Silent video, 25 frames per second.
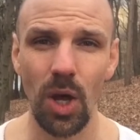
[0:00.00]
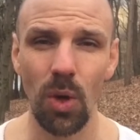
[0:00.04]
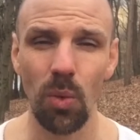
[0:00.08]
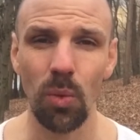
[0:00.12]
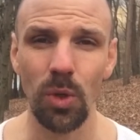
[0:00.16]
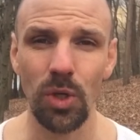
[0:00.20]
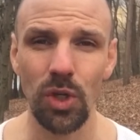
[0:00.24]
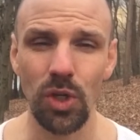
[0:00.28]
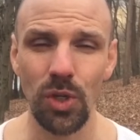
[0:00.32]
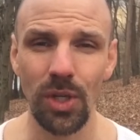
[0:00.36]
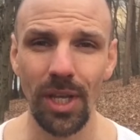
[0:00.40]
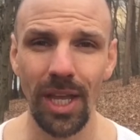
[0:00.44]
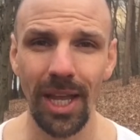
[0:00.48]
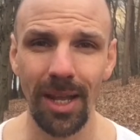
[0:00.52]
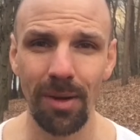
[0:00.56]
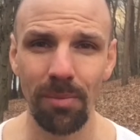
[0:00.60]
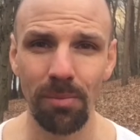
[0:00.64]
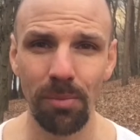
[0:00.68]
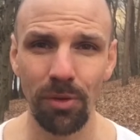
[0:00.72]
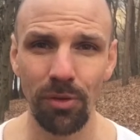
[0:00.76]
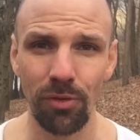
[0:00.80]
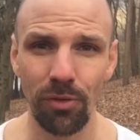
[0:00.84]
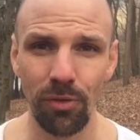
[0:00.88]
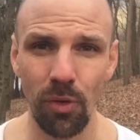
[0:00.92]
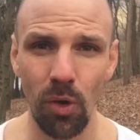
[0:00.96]
which you can
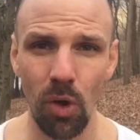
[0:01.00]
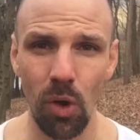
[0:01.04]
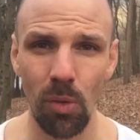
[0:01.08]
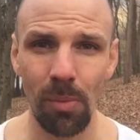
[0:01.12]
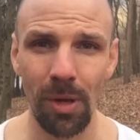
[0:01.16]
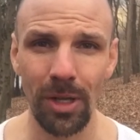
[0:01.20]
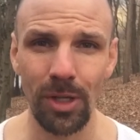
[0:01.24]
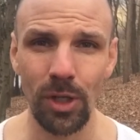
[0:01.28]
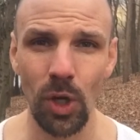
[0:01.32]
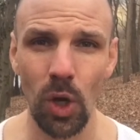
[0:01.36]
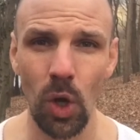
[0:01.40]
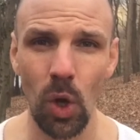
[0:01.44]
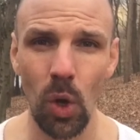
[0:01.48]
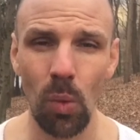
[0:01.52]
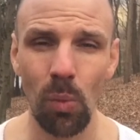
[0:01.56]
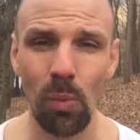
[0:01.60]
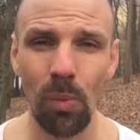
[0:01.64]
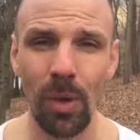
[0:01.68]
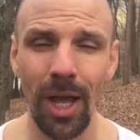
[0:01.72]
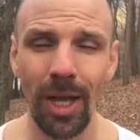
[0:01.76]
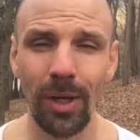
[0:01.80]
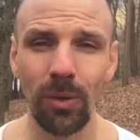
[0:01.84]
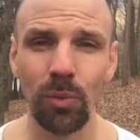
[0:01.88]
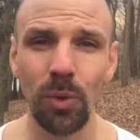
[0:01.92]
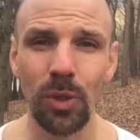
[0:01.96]
perform at home
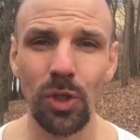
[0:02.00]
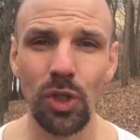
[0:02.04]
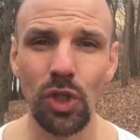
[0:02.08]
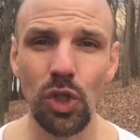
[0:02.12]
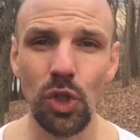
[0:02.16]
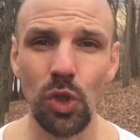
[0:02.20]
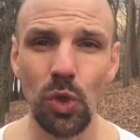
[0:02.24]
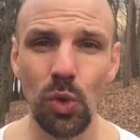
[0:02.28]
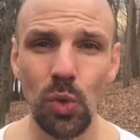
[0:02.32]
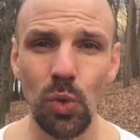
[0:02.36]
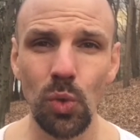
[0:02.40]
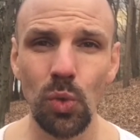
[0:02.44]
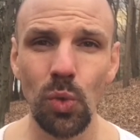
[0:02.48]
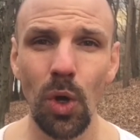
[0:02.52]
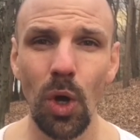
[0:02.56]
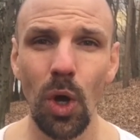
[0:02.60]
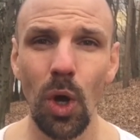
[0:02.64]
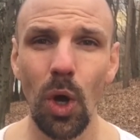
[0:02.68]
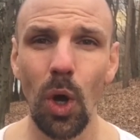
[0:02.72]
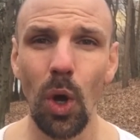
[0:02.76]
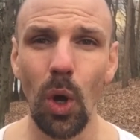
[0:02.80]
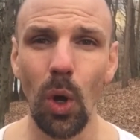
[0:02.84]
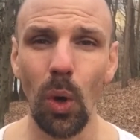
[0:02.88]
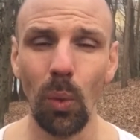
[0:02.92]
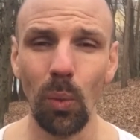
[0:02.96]
and which you
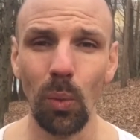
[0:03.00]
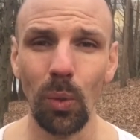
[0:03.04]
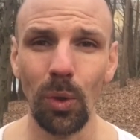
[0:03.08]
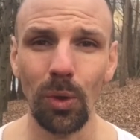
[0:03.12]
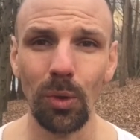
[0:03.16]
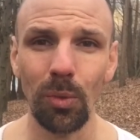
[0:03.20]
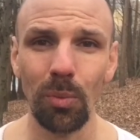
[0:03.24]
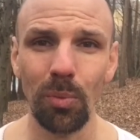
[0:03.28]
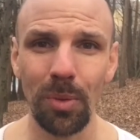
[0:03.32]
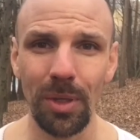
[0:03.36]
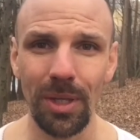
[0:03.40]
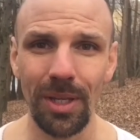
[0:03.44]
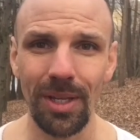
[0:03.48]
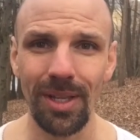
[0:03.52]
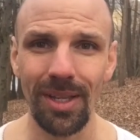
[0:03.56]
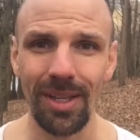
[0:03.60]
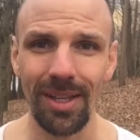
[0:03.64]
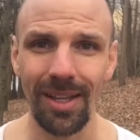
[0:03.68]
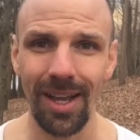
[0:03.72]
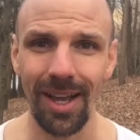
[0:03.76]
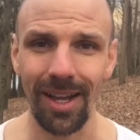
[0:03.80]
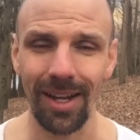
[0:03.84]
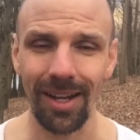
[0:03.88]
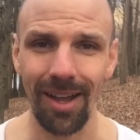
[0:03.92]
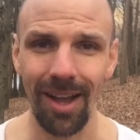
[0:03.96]
will be
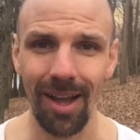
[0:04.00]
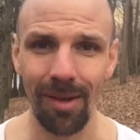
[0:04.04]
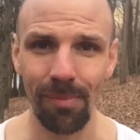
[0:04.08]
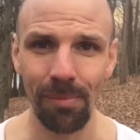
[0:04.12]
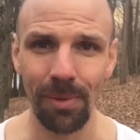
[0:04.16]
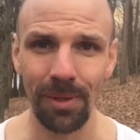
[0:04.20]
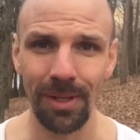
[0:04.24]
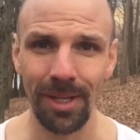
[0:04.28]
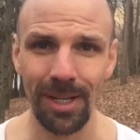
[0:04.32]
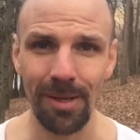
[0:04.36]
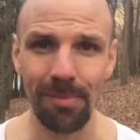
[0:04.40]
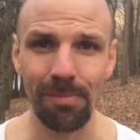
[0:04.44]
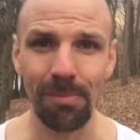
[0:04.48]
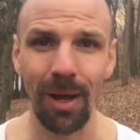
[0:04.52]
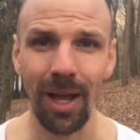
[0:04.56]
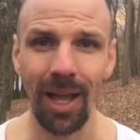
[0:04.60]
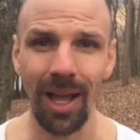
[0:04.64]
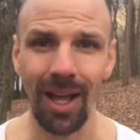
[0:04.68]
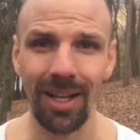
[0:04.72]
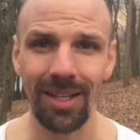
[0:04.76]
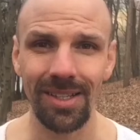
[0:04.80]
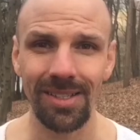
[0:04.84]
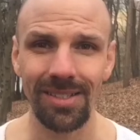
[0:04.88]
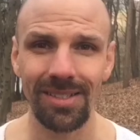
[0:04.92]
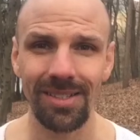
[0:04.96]
accompanied by
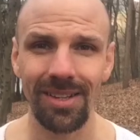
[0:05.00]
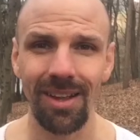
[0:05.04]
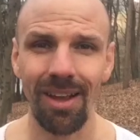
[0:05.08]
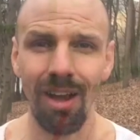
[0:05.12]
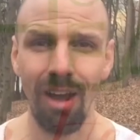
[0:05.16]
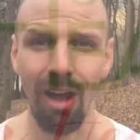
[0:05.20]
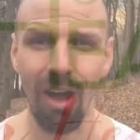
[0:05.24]
us